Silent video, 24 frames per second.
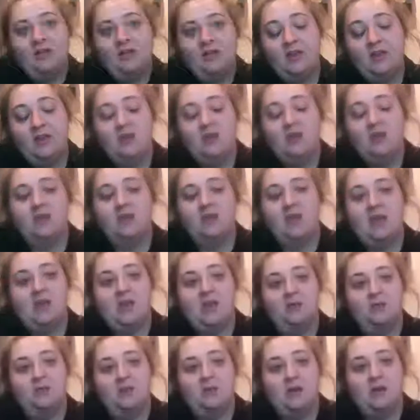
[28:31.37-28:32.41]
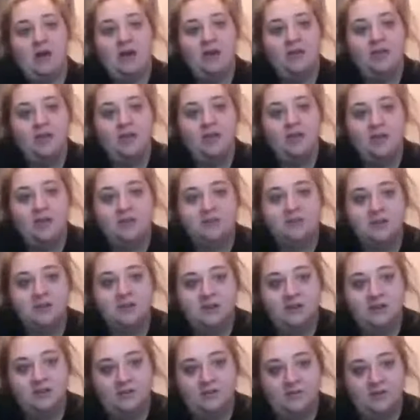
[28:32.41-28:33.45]
it can be, I think it's either
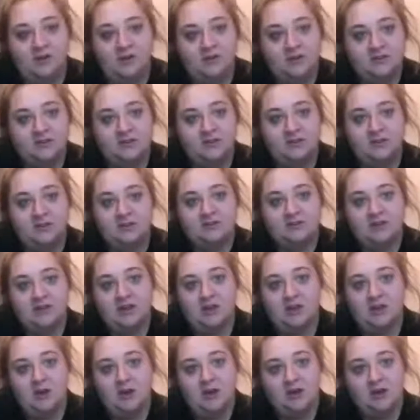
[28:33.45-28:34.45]
the first or the second.